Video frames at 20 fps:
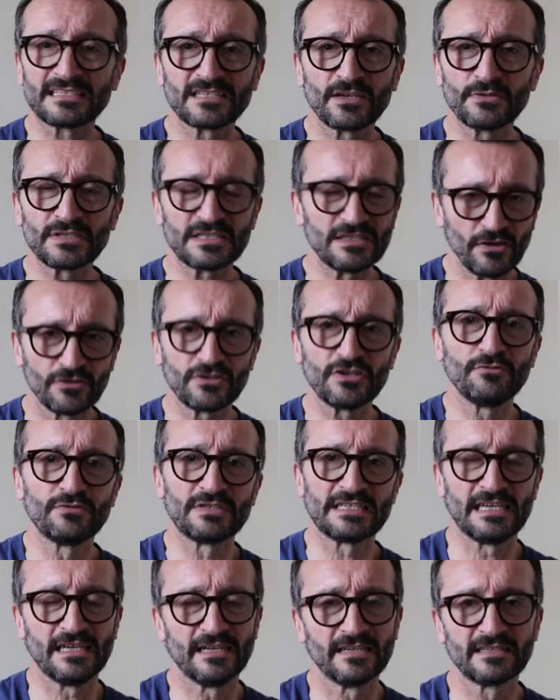So it's not New
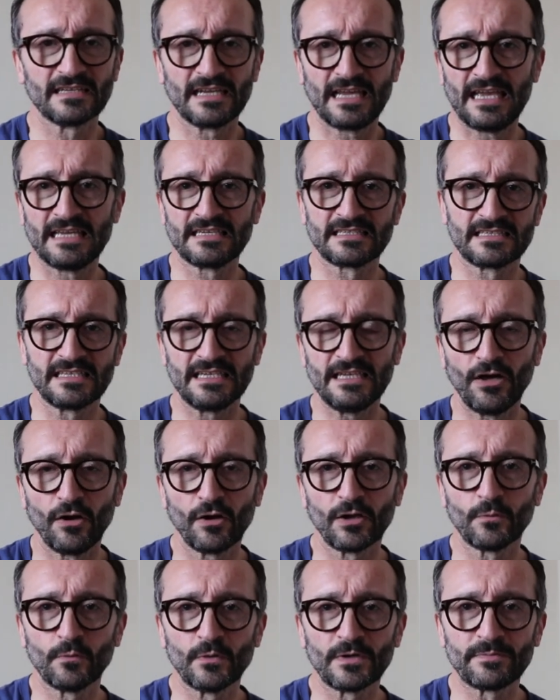Zealand, as the
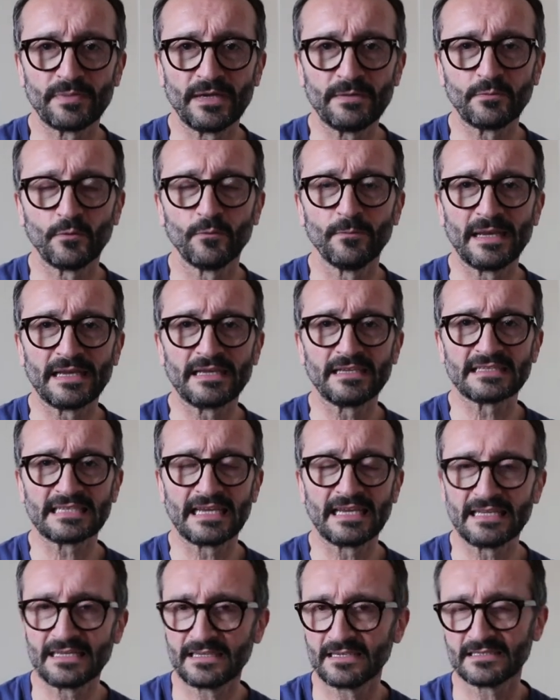Hollywood people make you
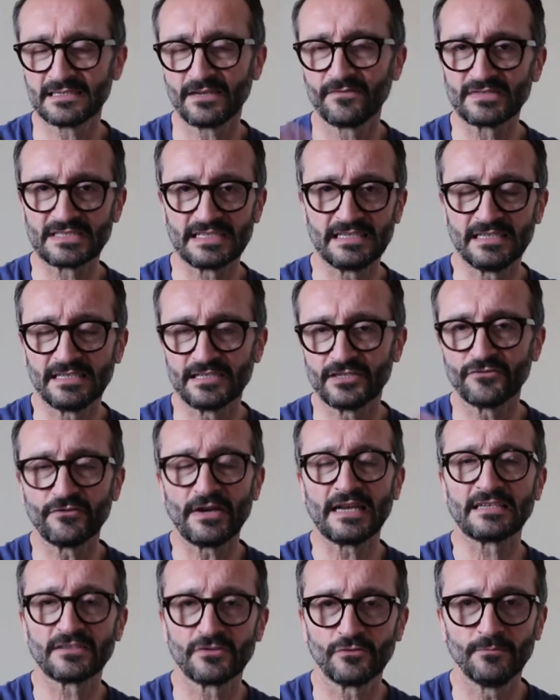say, because obviously the
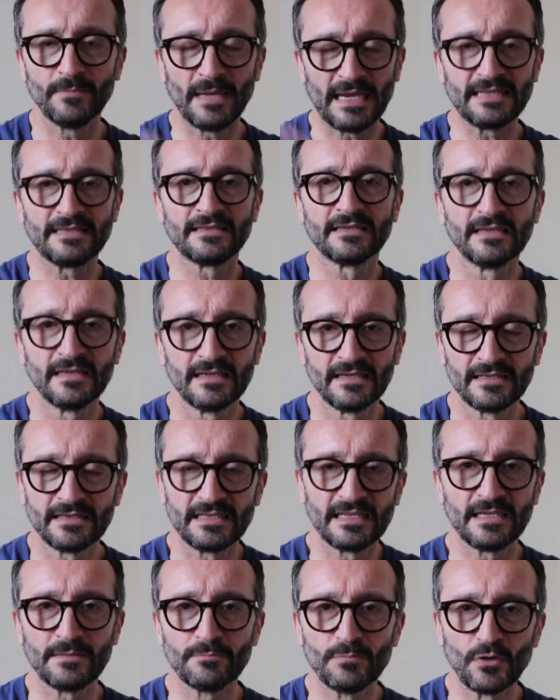director who made
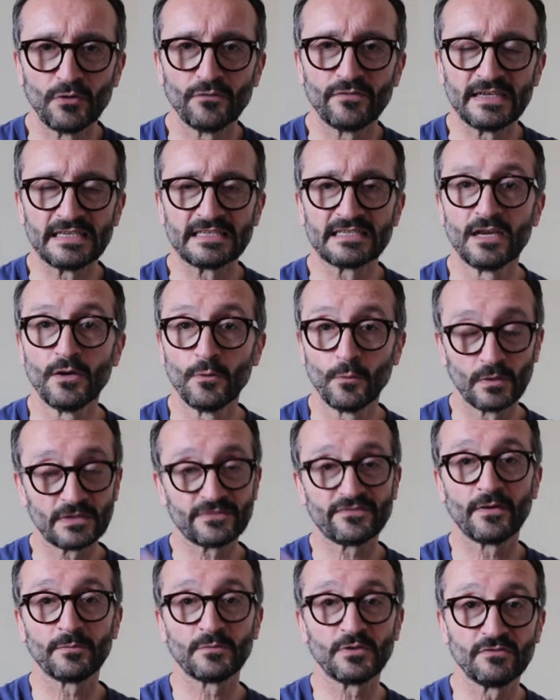the movies was
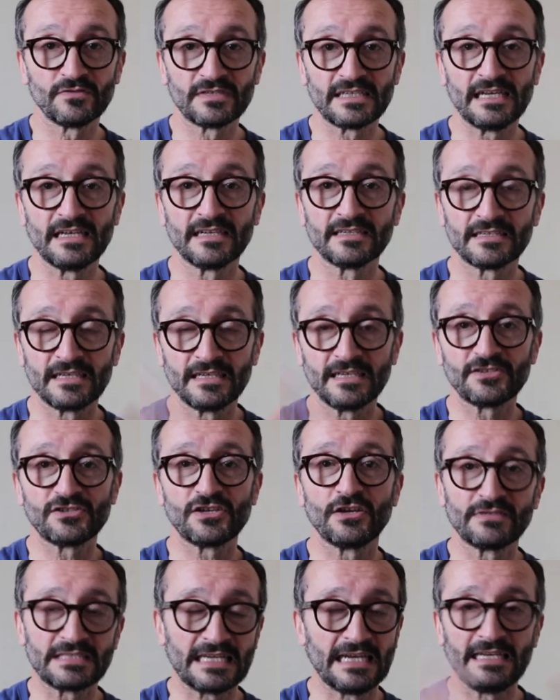from New Zealand and he
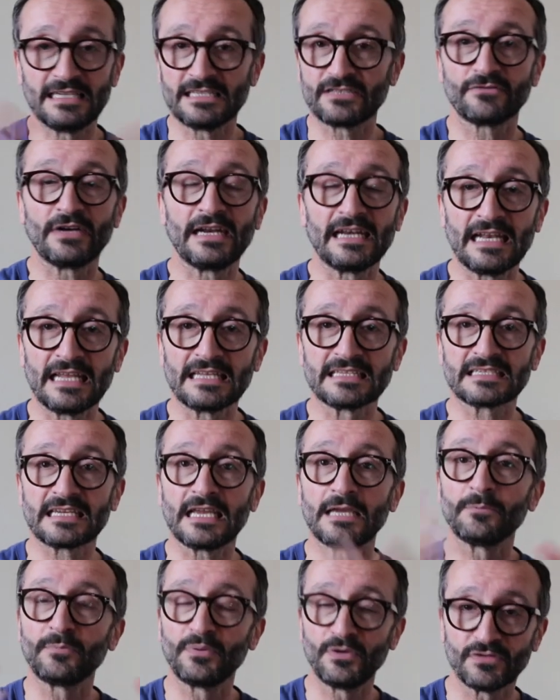chose that. And it's great
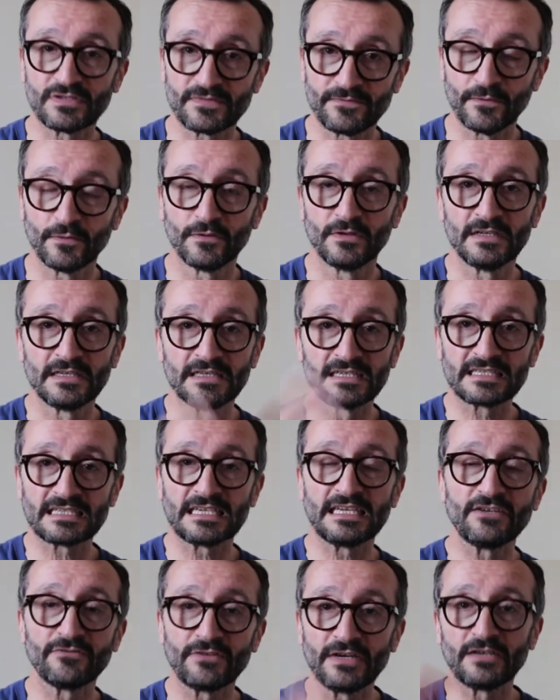landscape, beautiful
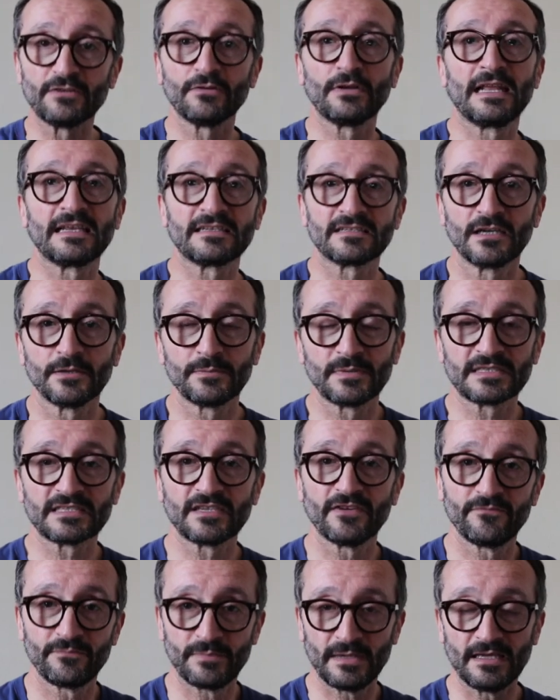scenery and all that type of
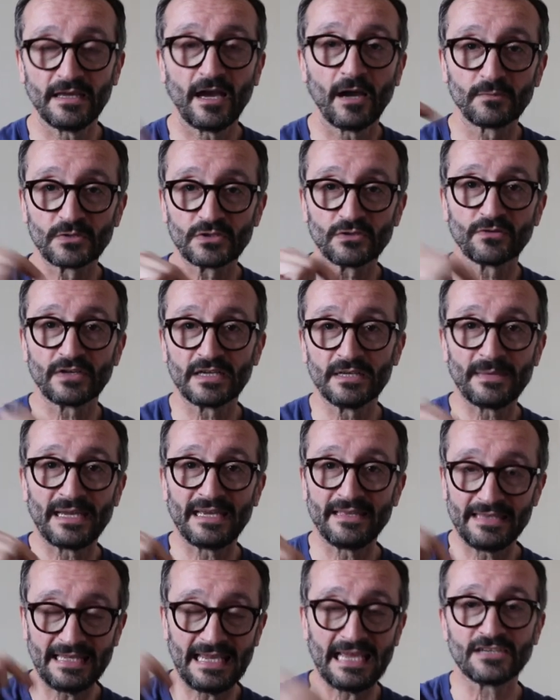stuff. But I'm talking
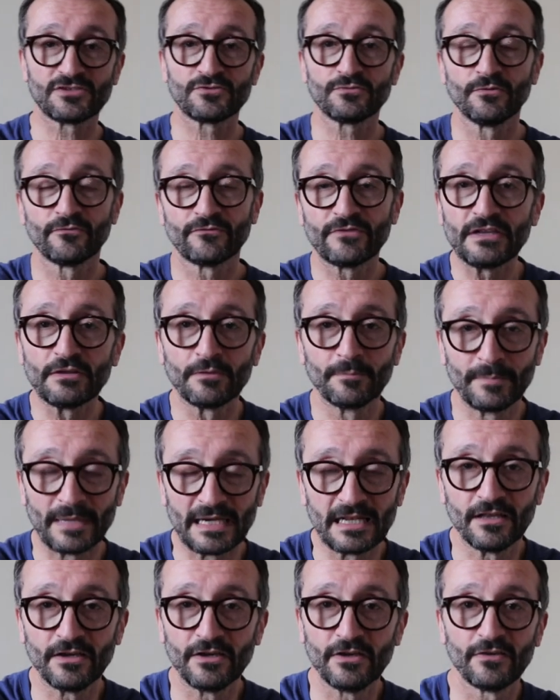about the actual real
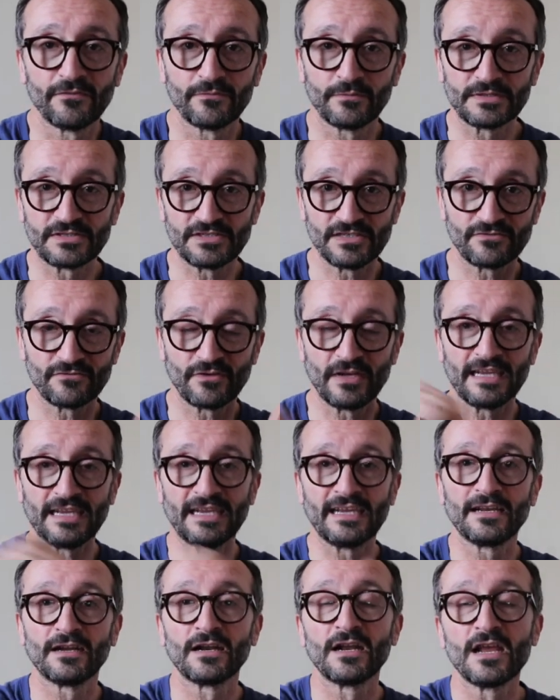Middle Earth, which is right
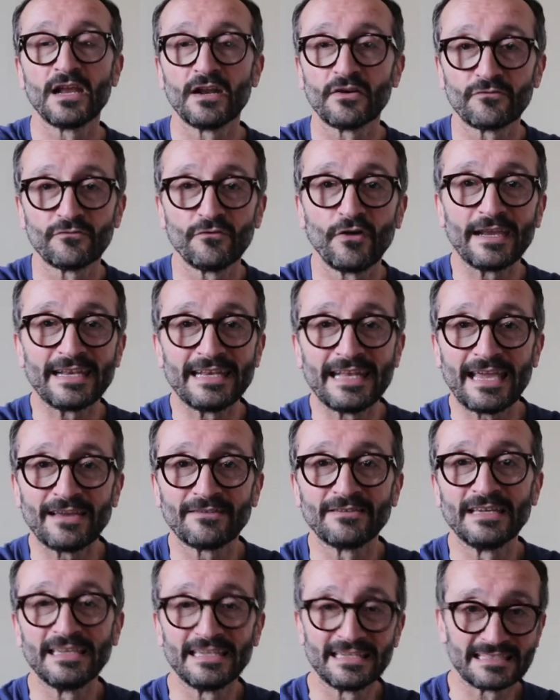here, right
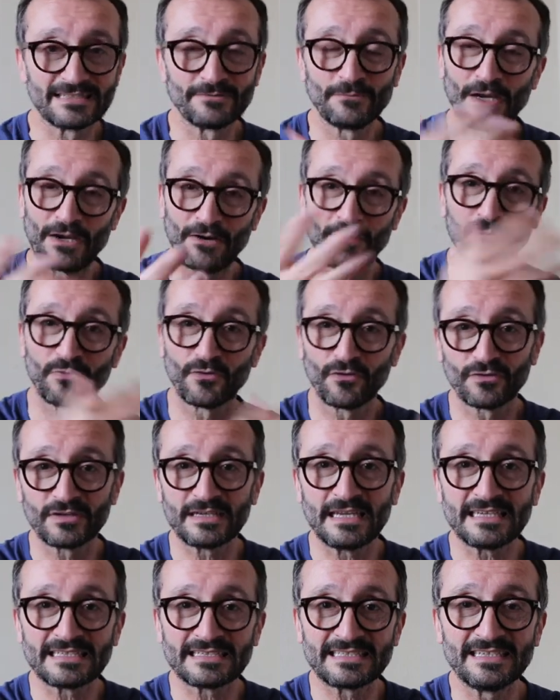now, where I'm
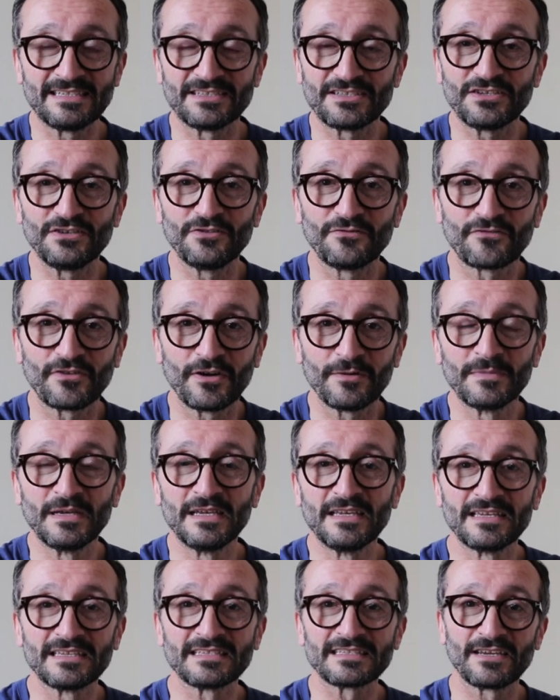broadcasting to you from.
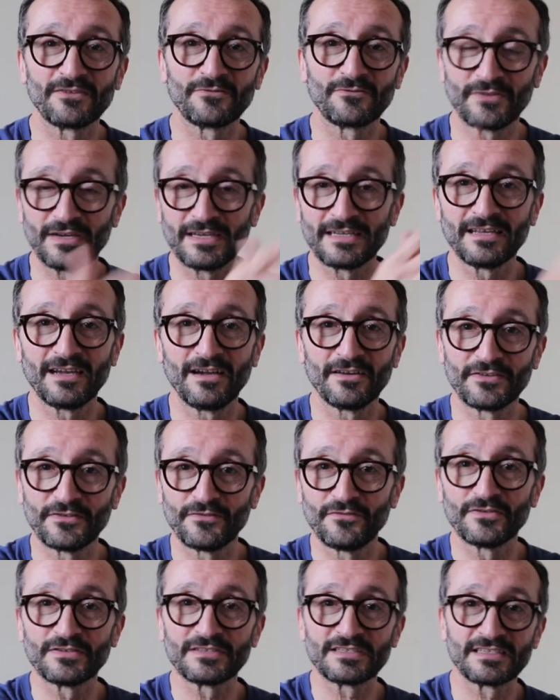So right on the
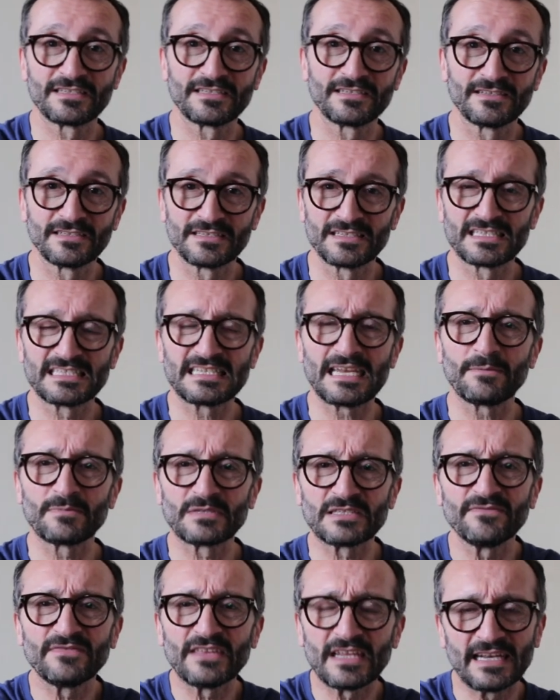
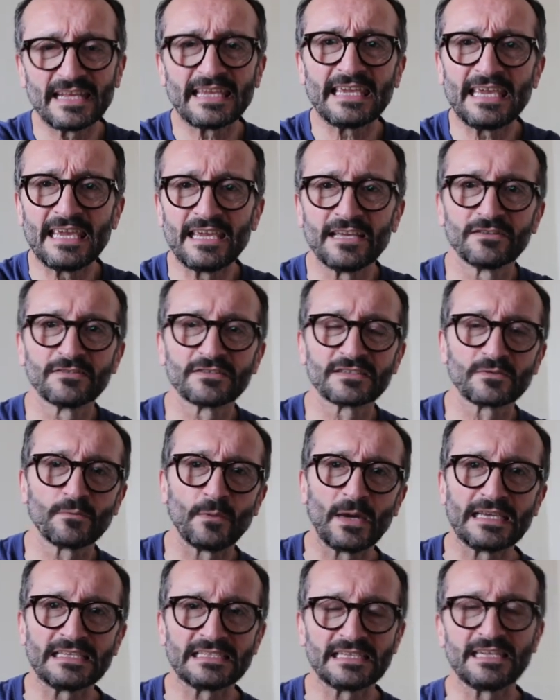footsteps of the Lickey Hills,
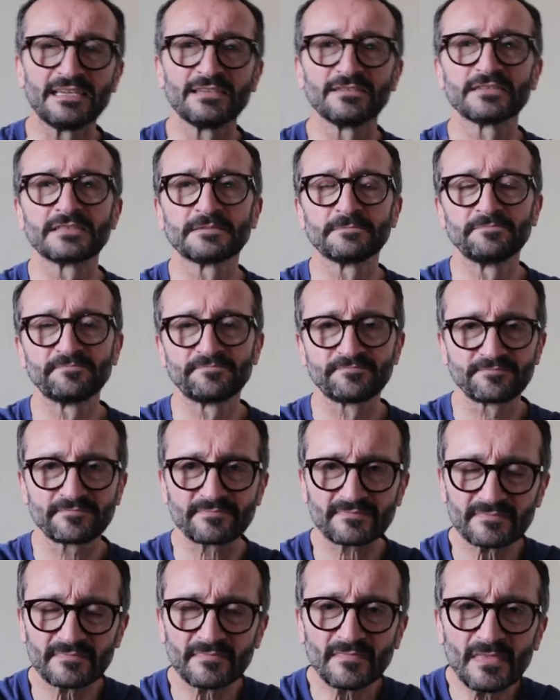Wasey Hills
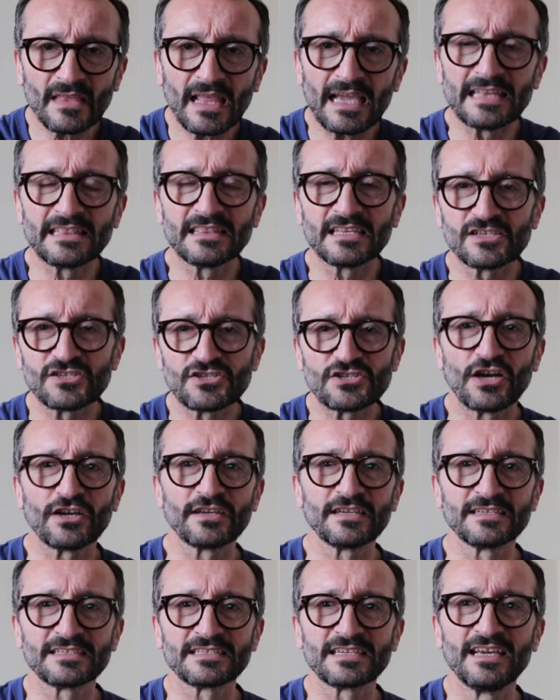and the
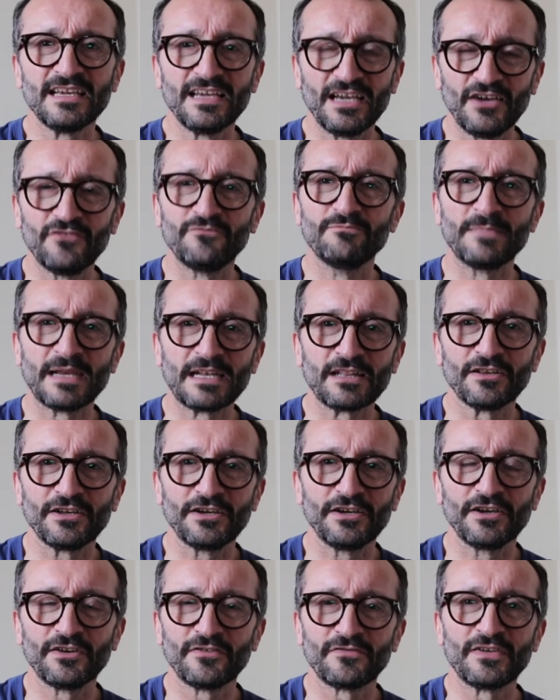Shires of Middle
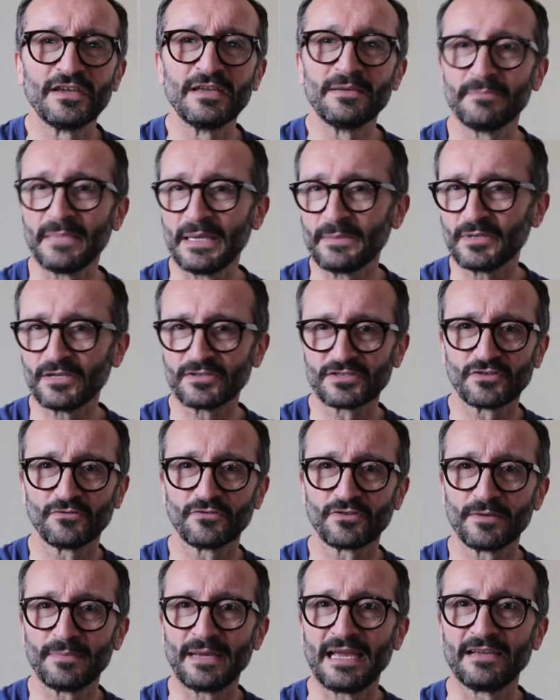Earth. Maybe I'll
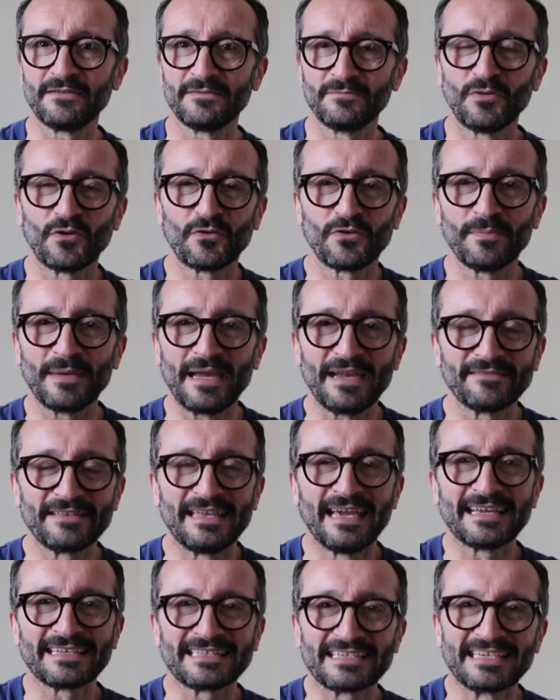talk about more about
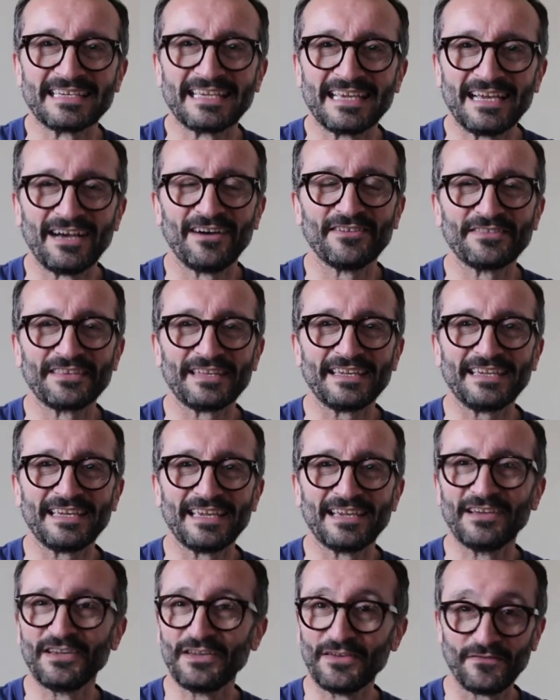that on
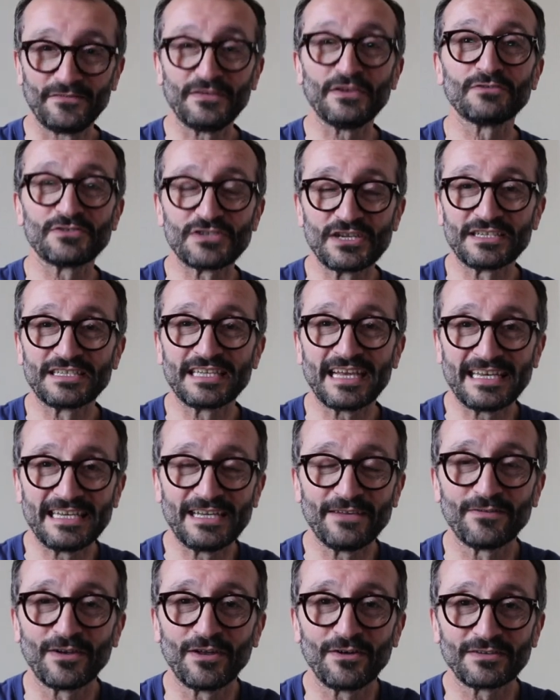the future
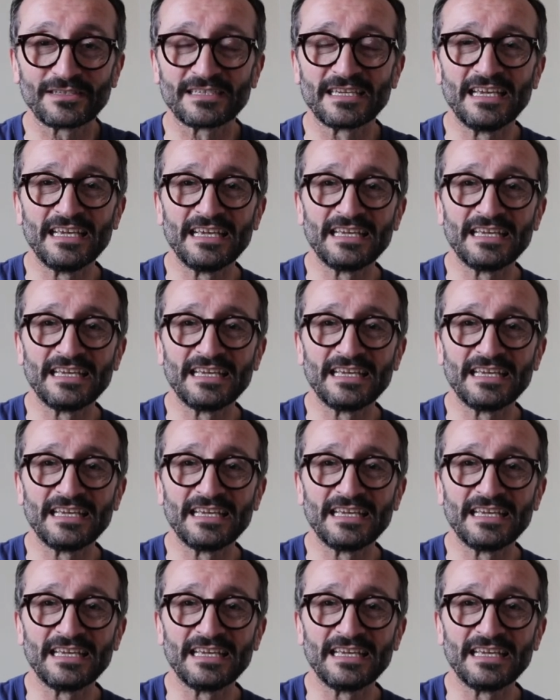daily vlogs.